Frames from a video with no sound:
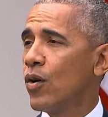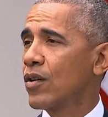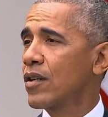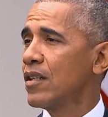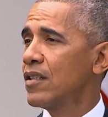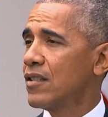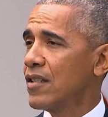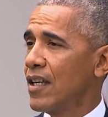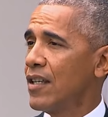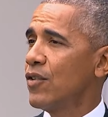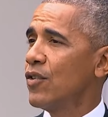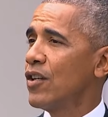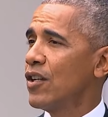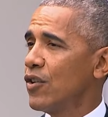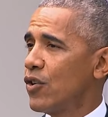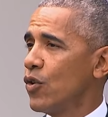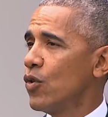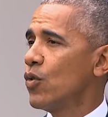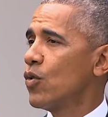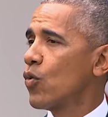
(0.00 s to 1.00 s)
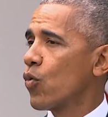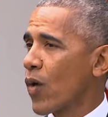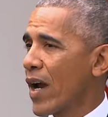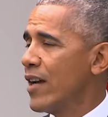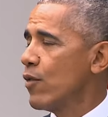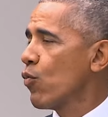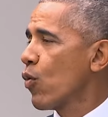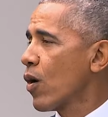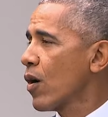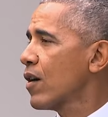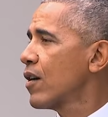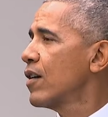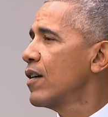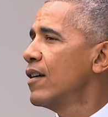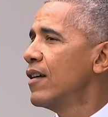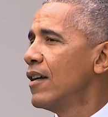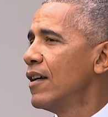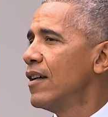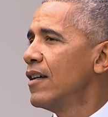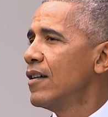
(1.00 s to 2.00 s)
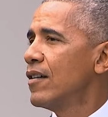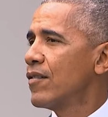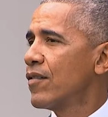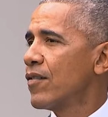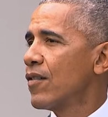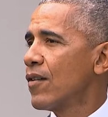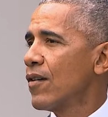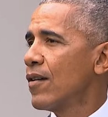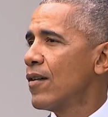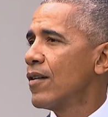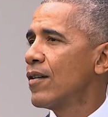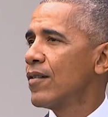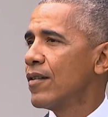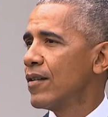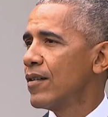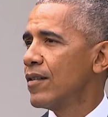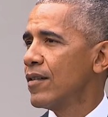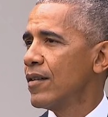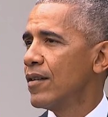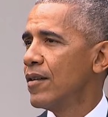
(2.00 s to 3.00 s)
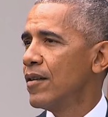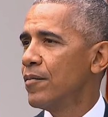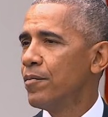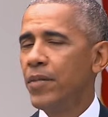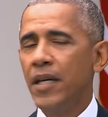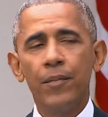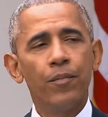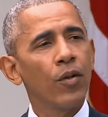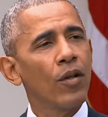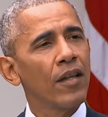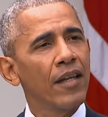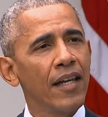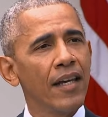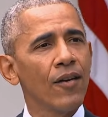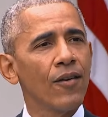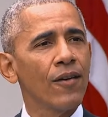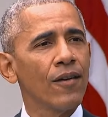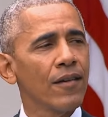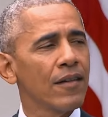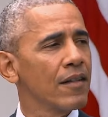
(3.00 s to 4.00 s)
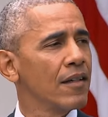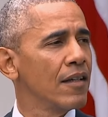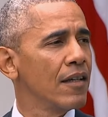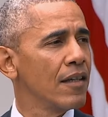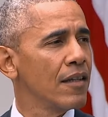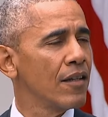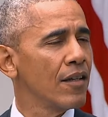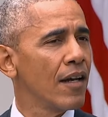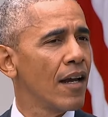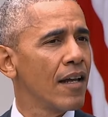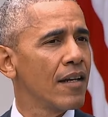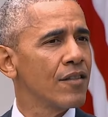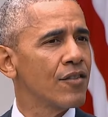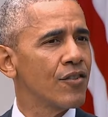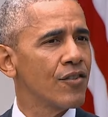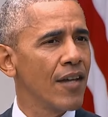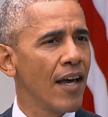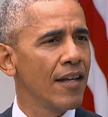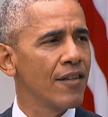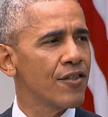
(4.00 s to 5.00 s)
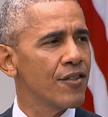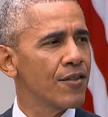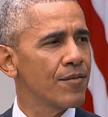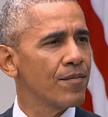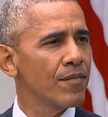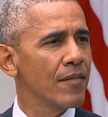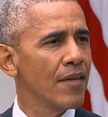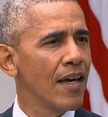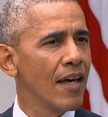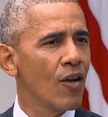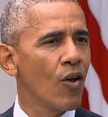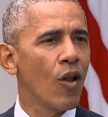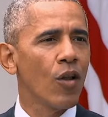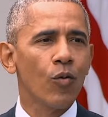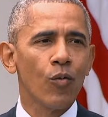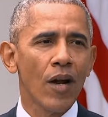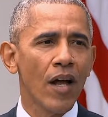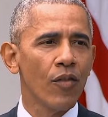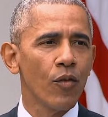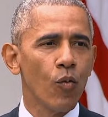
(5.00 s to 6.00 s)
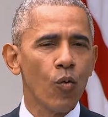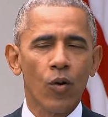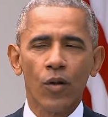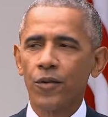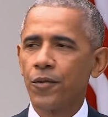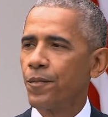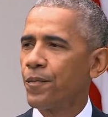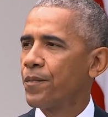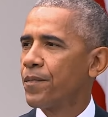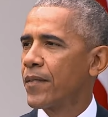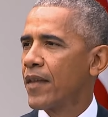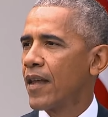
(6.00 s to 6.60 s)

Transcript: will continue to do great work for people here in the United States and all around the world.